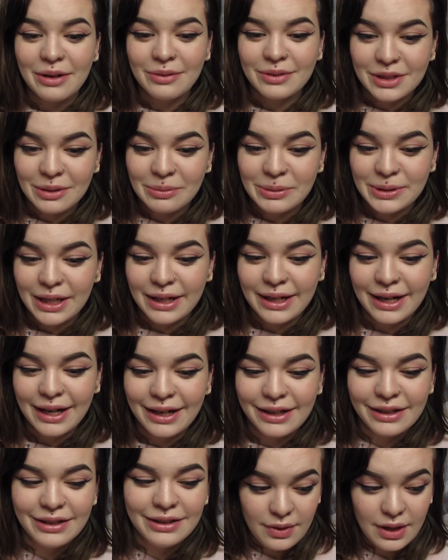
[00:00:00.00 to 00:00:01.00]
It was
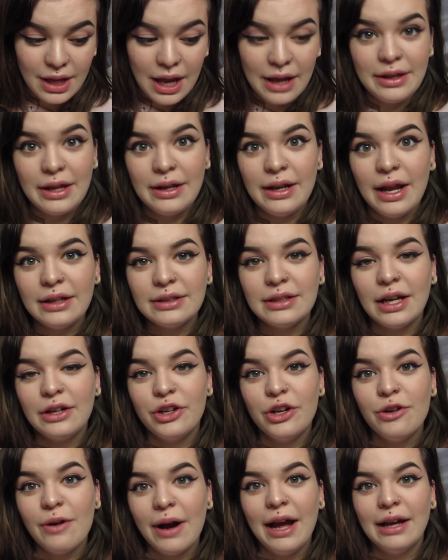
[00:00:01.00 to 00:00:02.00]
upsetting. And then next, I
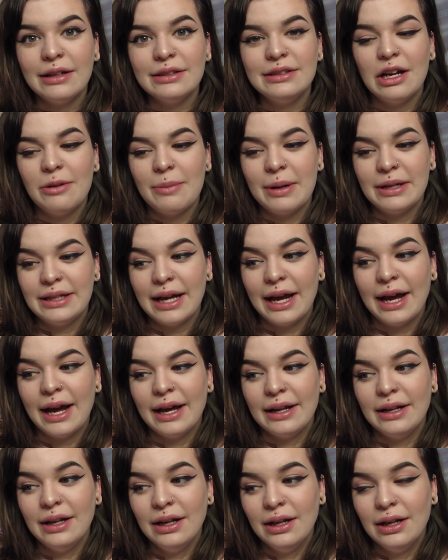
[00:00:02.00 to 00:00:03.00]
knew I had to tell my
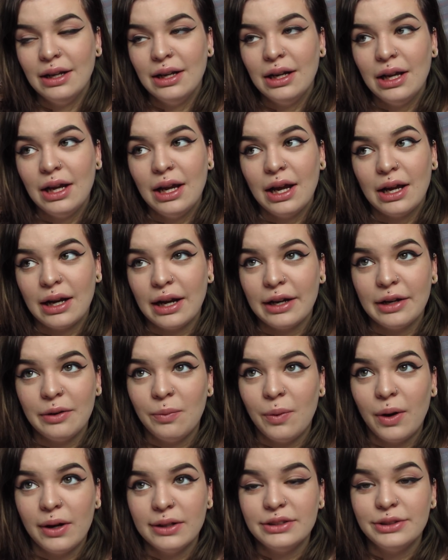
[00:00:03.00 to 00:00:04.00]
dad, and I
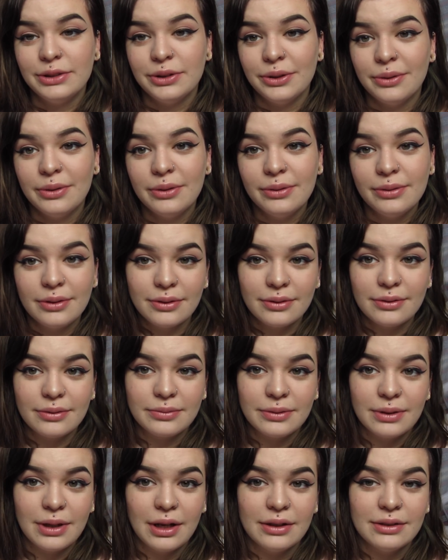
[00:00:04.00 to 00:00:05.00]
didn't want to,
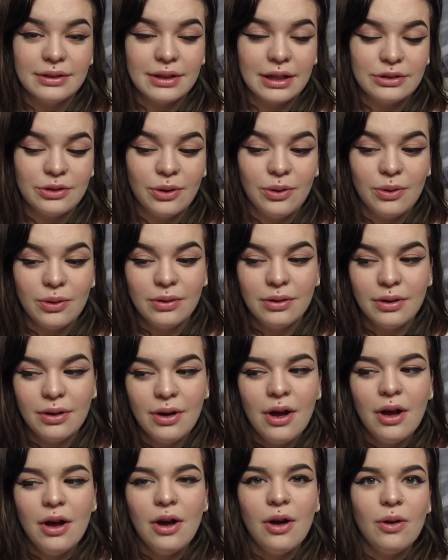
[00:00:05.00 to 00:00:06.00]
because that's a
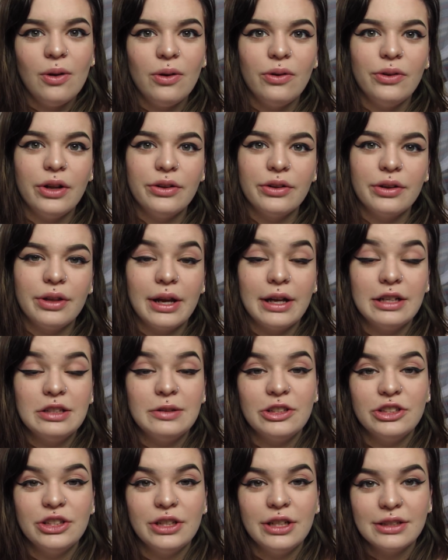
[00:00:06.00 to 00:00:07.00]
whole nother thing,
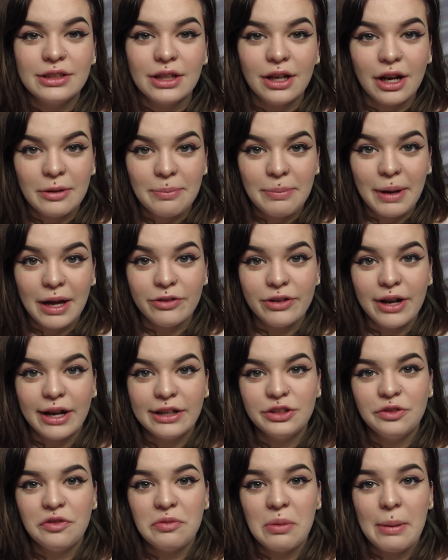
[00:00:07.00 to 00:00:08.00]
especially because I got a bad
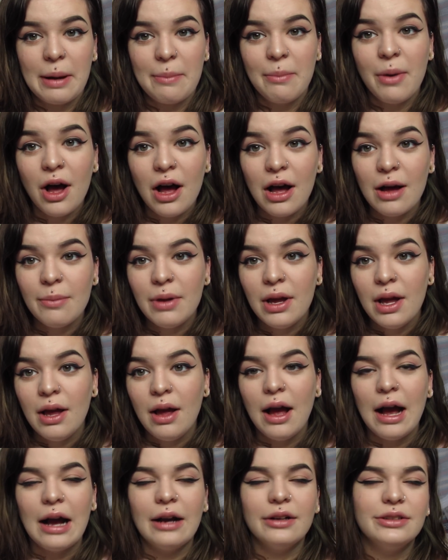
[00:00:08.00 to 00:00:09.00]
reaction from my mom.
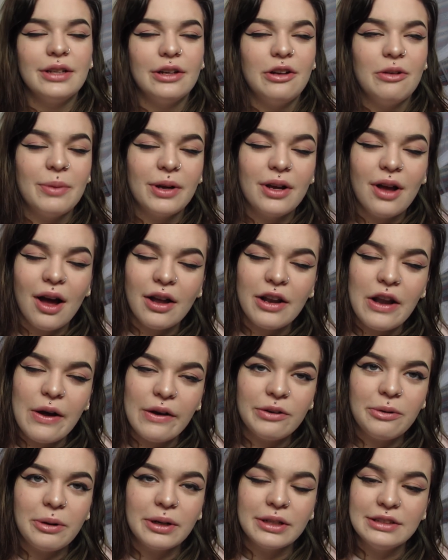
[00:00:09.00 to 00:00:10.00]
I was like, oh my god, no,
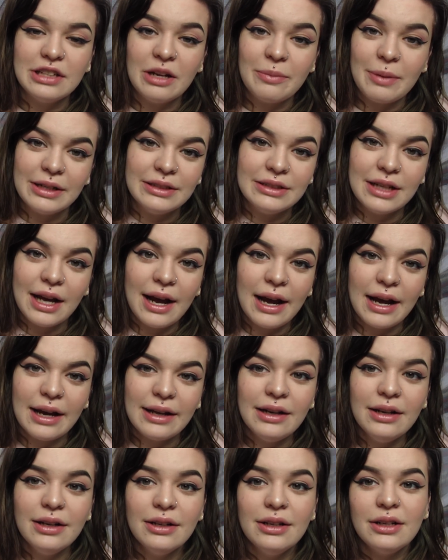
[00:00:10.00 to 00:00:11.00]
I don't want to tell my
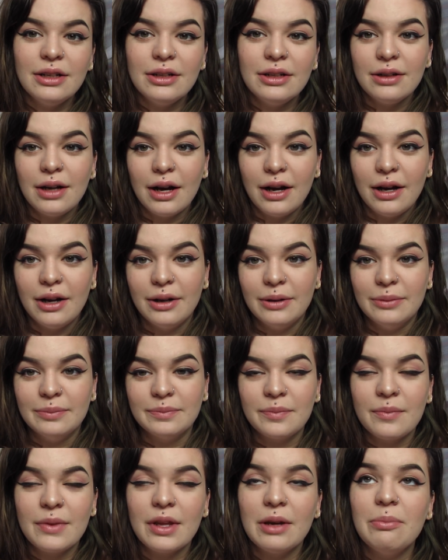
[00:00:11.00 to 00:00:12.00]
dad.
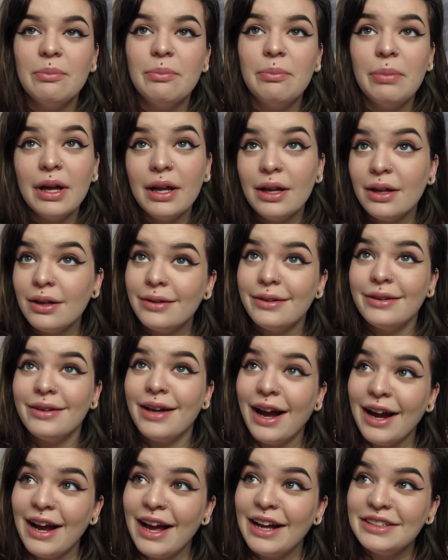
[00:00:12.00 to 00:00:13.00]
Um, but
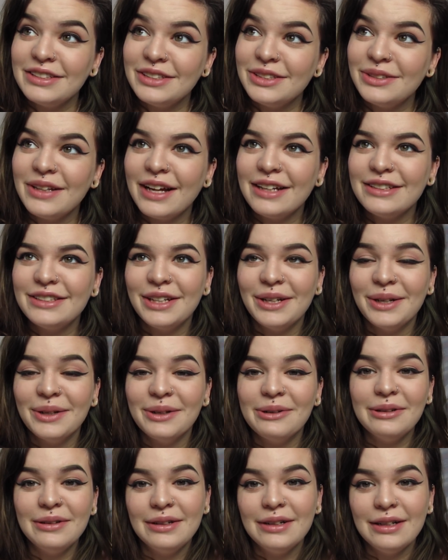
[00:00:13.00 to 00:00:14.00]
I had to do that
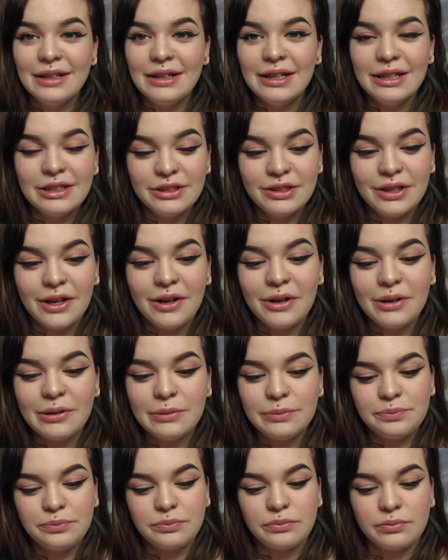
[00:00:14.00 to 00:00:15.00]
too.
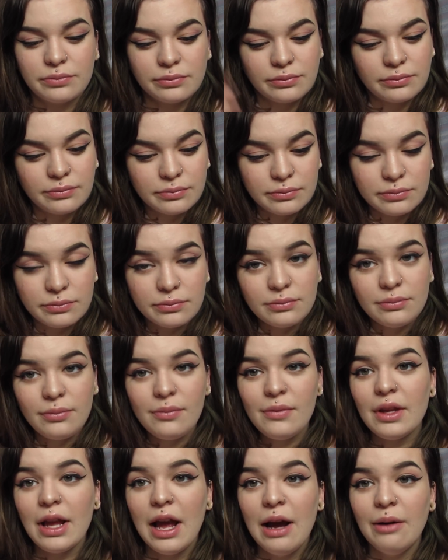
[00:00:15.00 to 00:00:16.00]
So
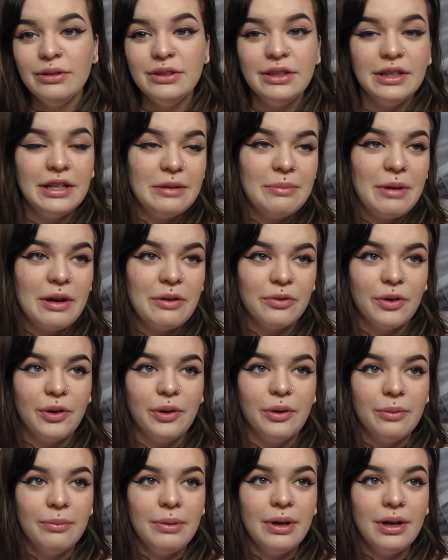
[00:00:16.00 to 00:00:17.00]
I was sitting in my
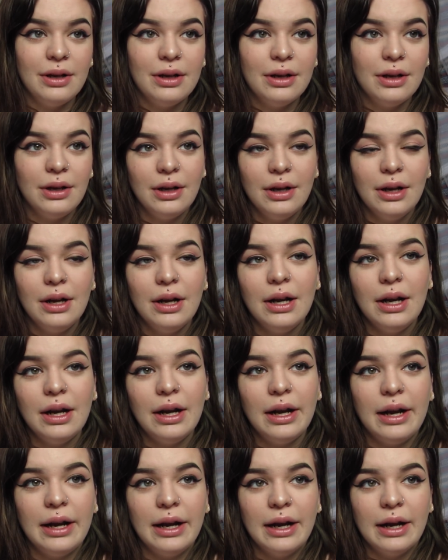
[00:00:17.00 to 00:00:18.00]
room,
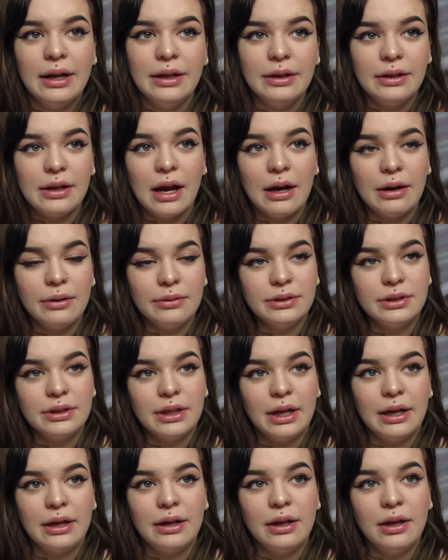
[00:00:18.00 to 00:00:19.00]
and I was
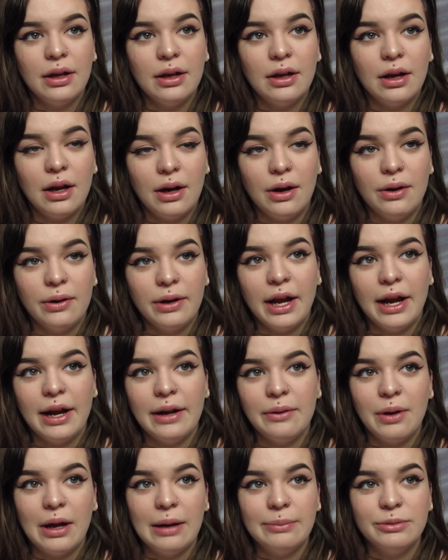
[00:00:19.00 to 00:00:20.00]
like,
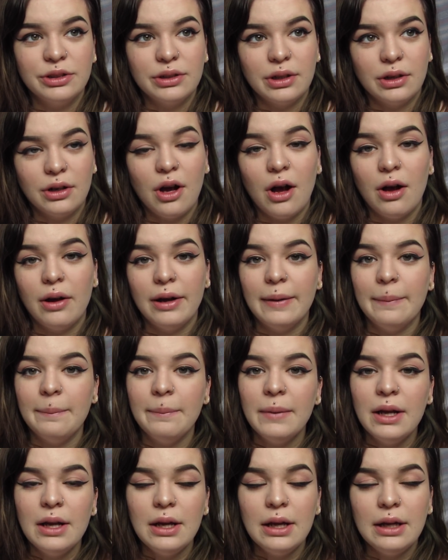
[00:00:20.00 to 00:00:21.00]
okay, well, I'm just gonna call
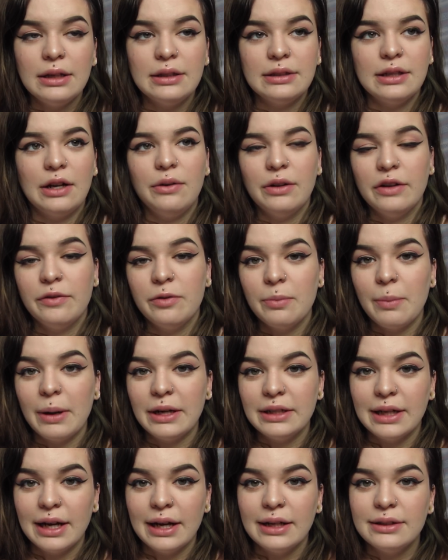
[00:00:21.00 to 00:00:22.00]
him, because I don't live with
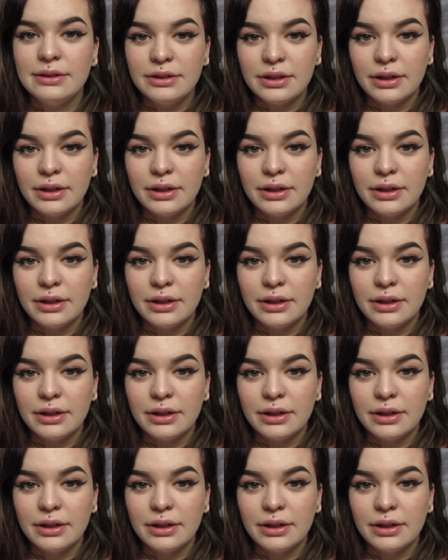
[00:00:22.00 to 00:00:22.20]
my dad.